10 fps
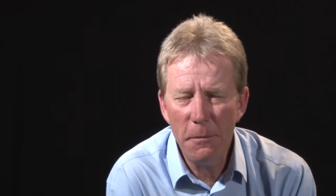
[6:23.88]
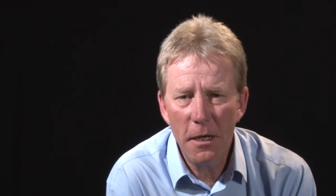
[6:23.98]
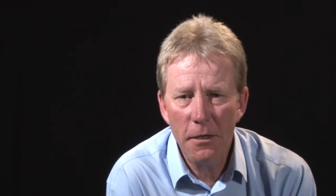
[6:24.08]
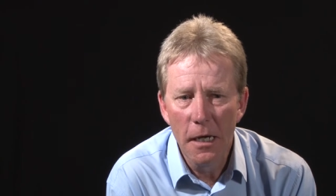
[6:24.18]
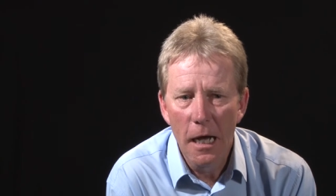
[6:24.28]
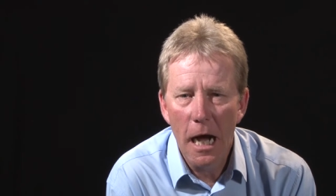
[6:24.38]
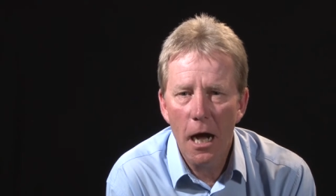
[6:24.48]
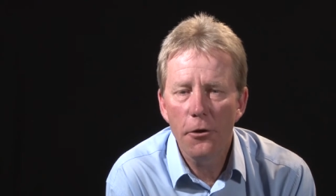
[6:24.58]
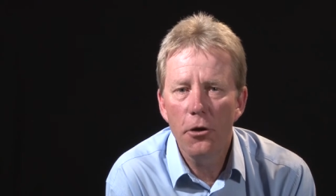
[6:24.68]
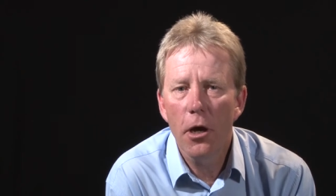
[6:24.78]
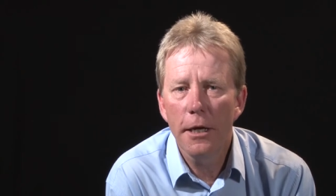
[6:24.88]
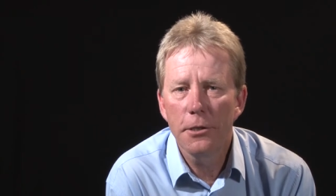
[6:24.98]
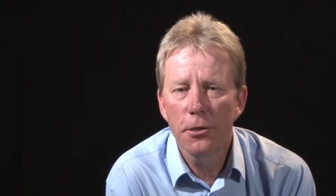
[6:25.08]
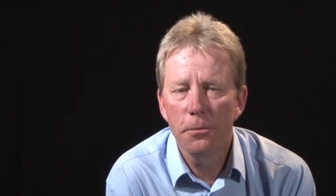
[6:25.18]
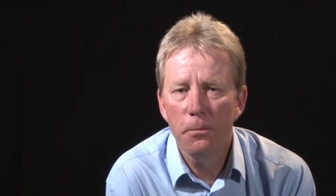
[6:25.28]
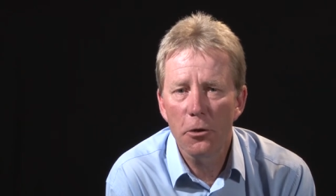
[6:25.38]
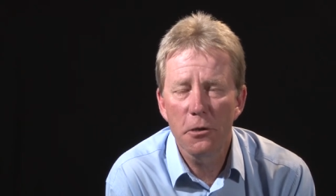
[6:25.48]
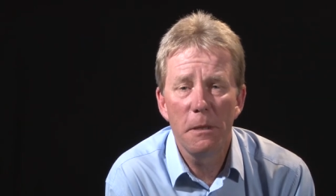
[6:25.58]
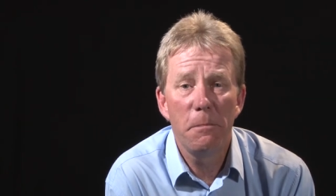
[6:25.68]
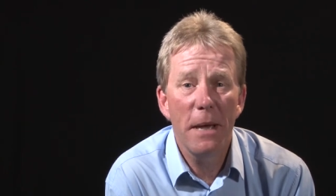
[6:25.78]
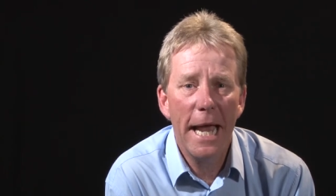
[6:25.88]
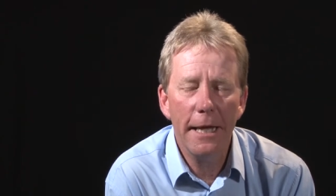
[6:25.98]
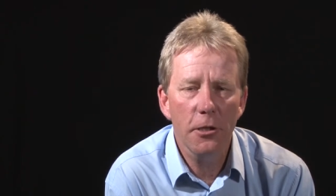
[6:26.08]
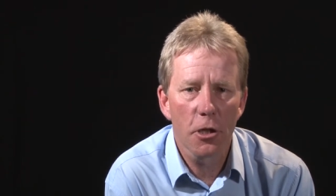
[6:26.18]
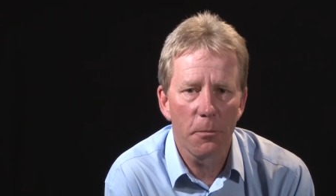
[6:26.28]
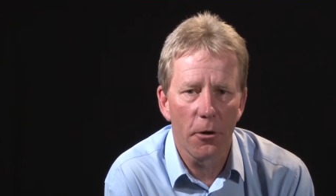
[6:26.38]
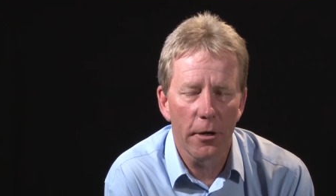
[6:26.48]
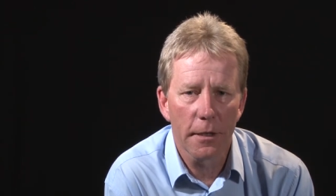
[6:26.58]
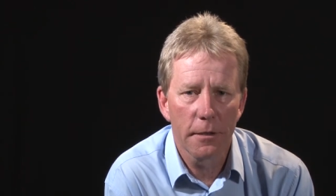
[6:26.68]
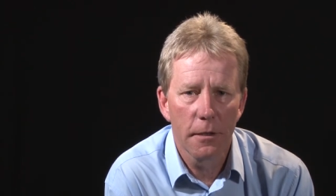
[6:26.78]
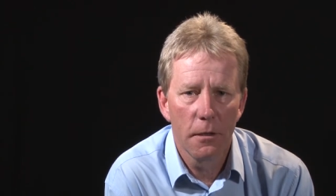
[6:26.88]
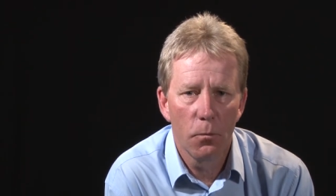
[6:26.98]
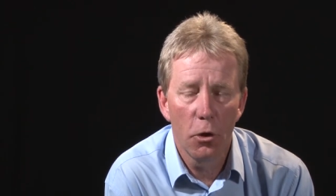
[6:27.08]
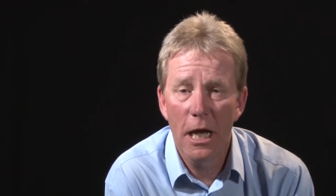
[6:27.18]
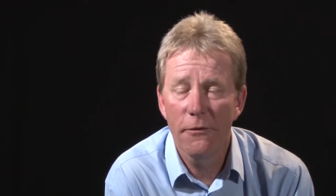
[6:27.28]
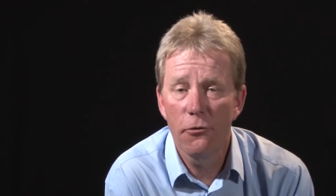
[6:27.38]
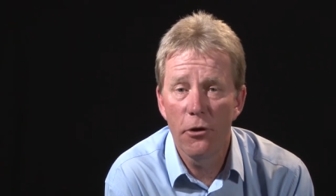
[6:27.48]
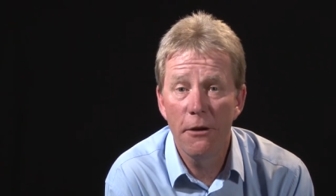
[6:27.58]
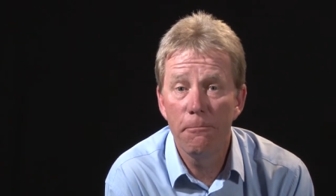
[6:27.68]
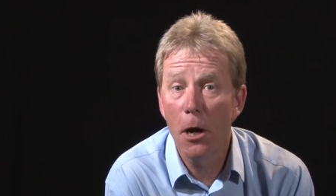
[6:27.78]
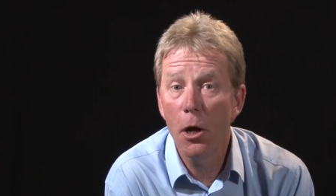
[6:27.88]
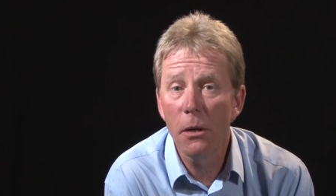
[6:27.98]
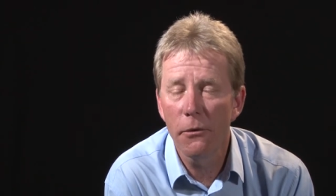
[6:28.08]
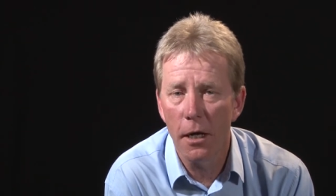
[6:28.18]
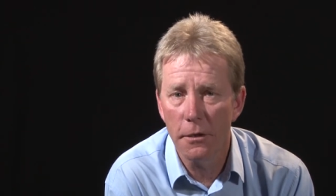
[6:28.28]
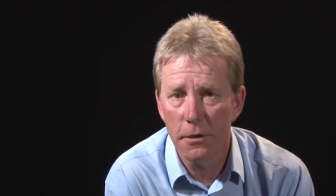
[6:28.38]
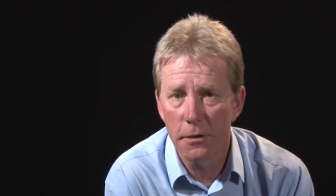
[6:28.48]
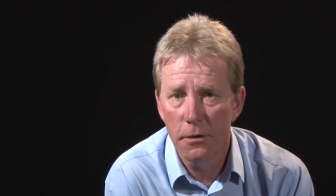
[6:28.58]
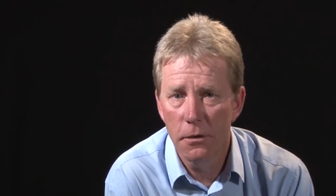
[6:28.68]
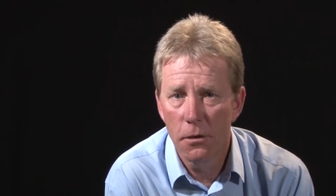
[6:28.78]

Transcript: about how you're going to possibly package the product. Will you have a red bow around it?